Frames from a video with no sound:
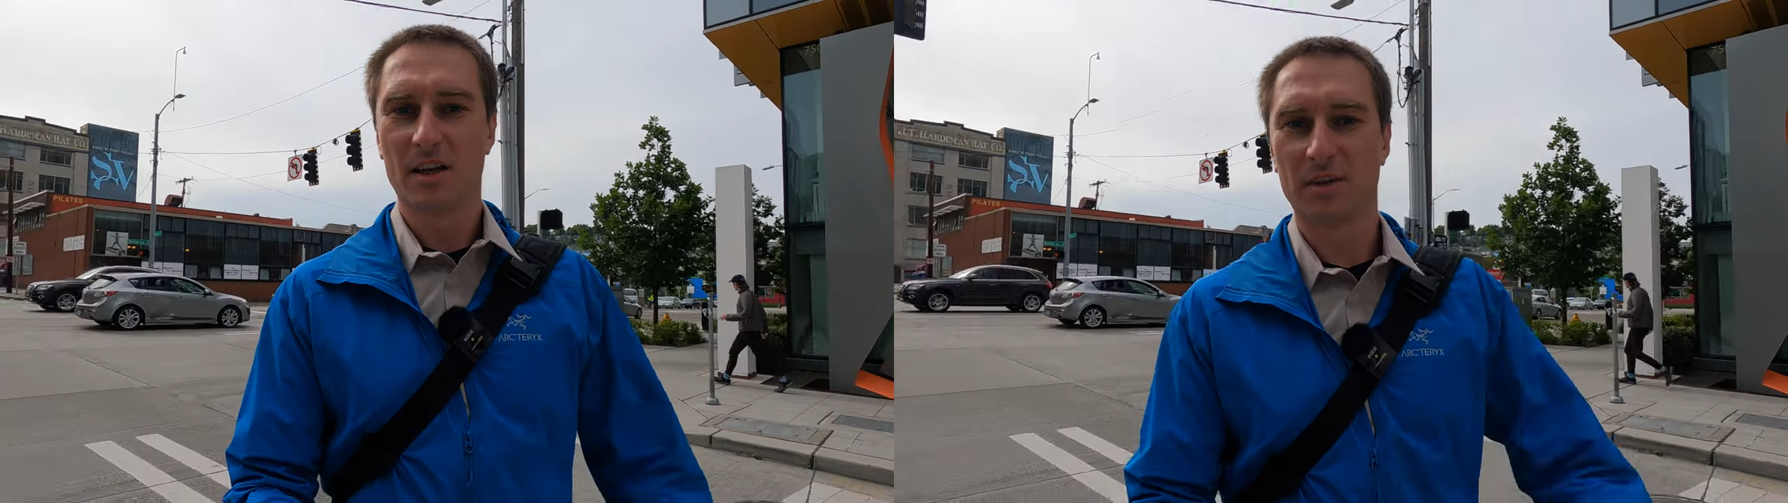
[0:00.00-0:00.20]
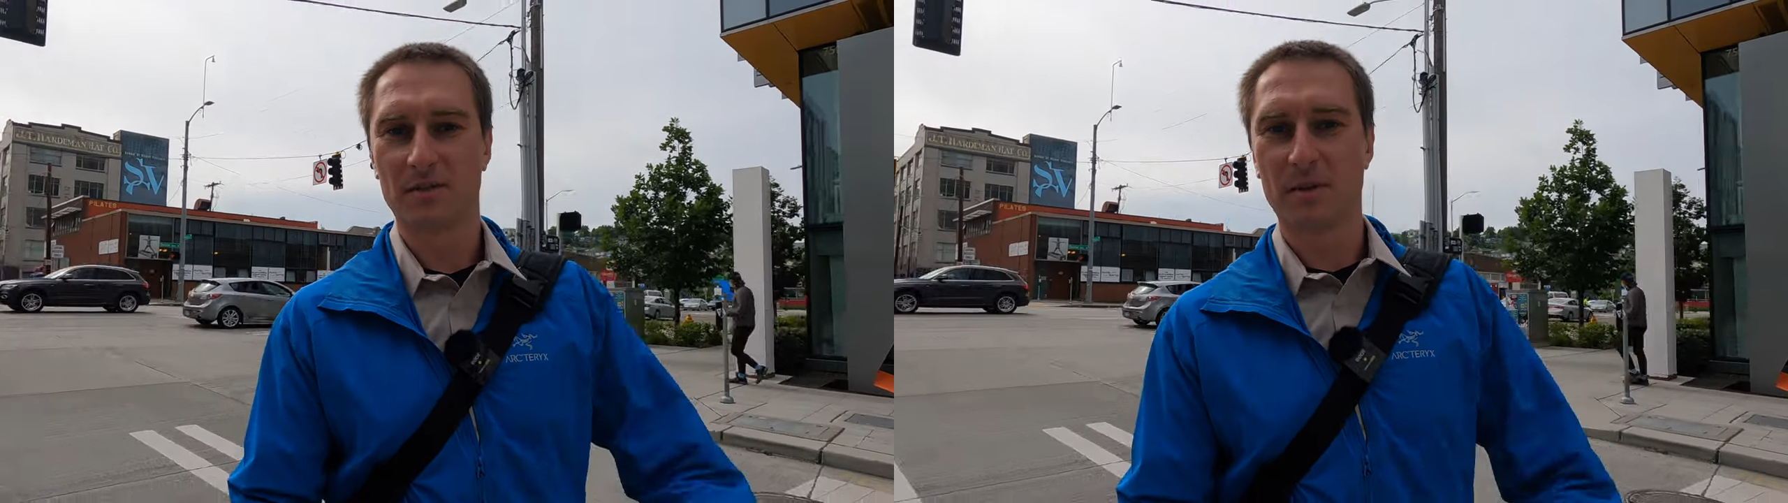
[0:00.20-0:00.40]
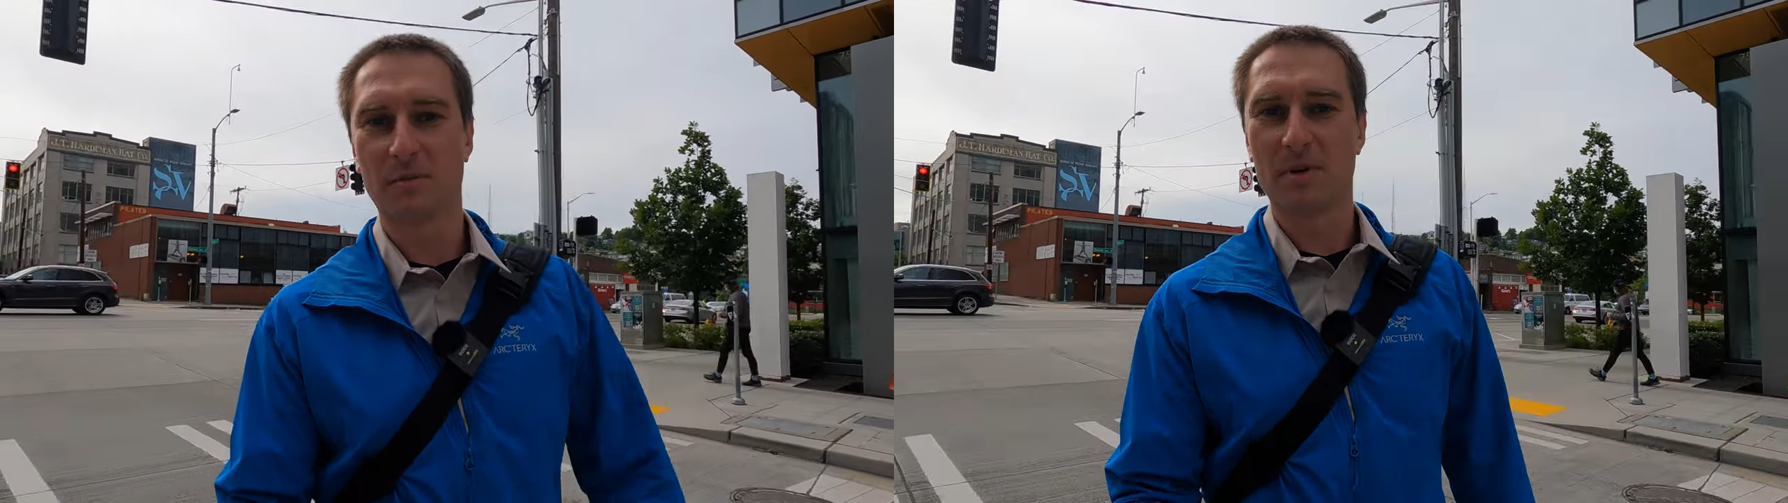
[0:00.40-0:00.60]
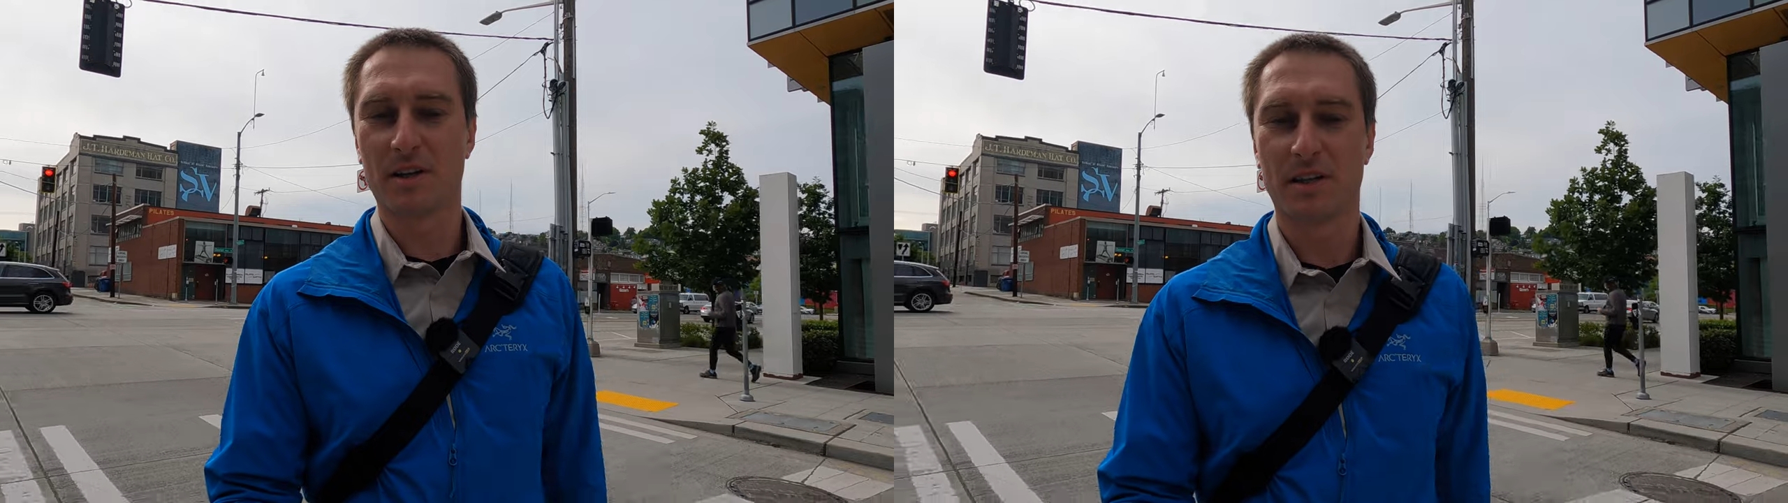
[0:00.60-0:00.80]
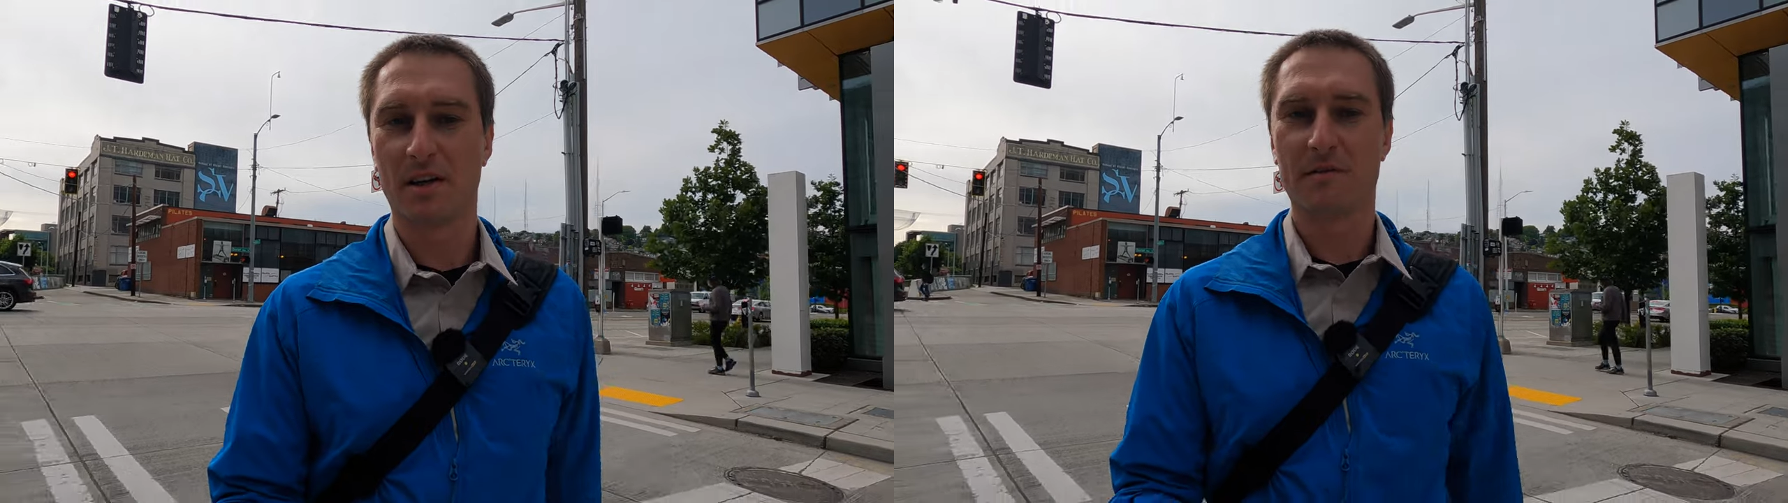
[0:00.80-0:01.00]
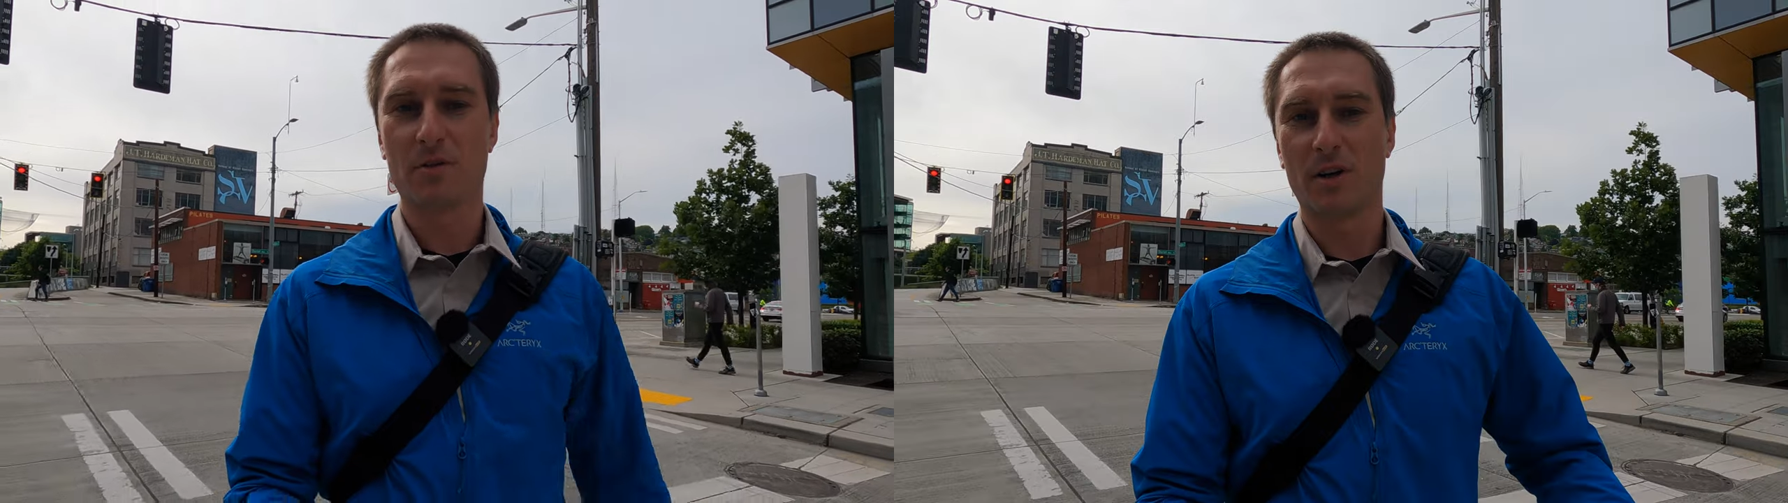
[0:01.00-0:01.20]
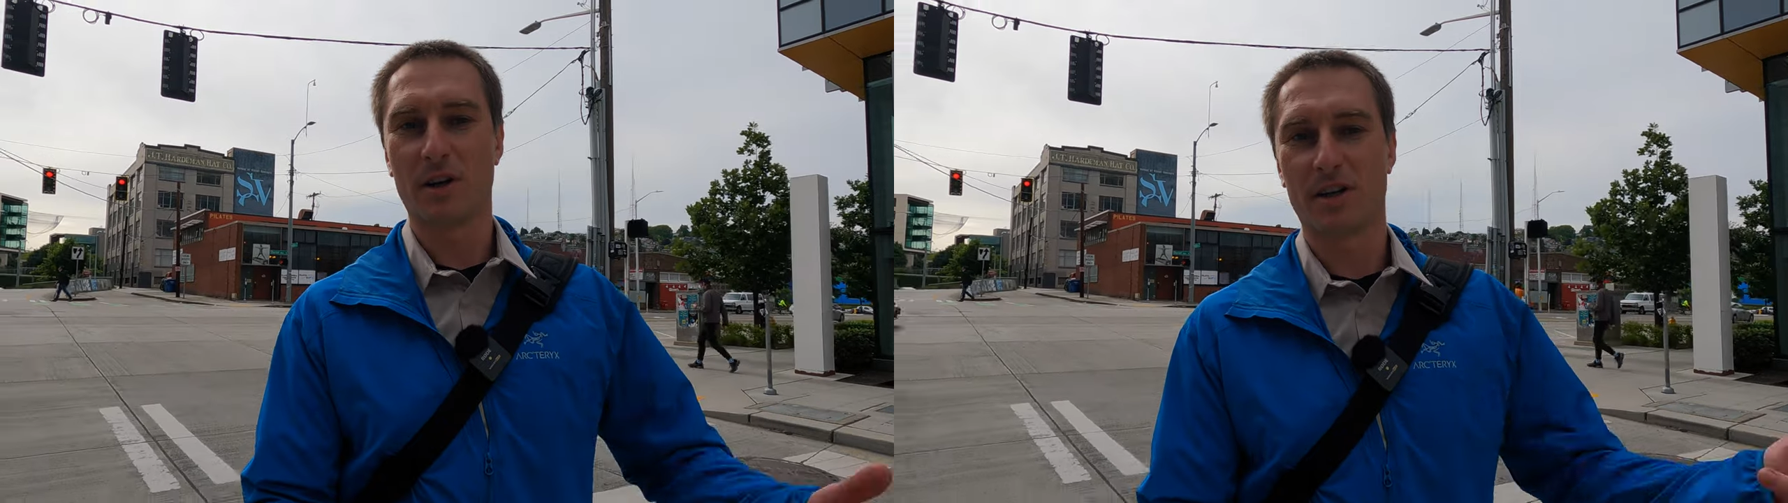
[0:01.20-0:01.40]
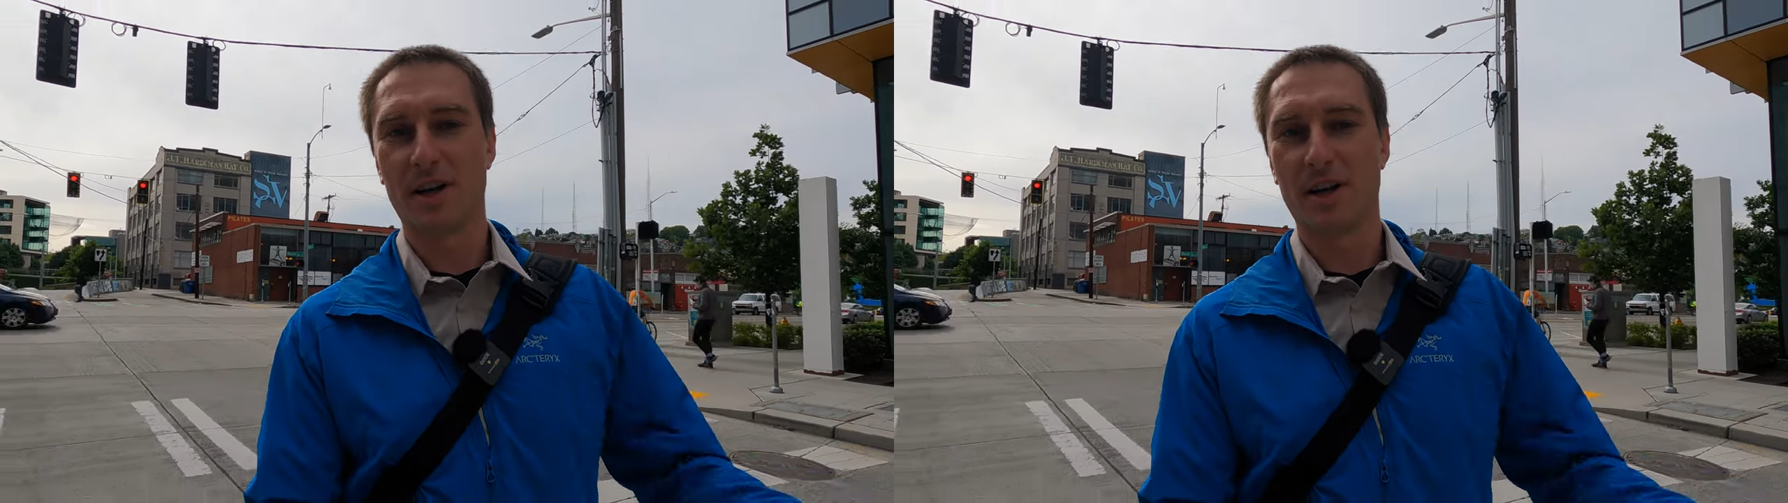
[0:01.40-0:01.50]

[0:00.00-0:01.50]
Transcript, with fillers: giving money everywhere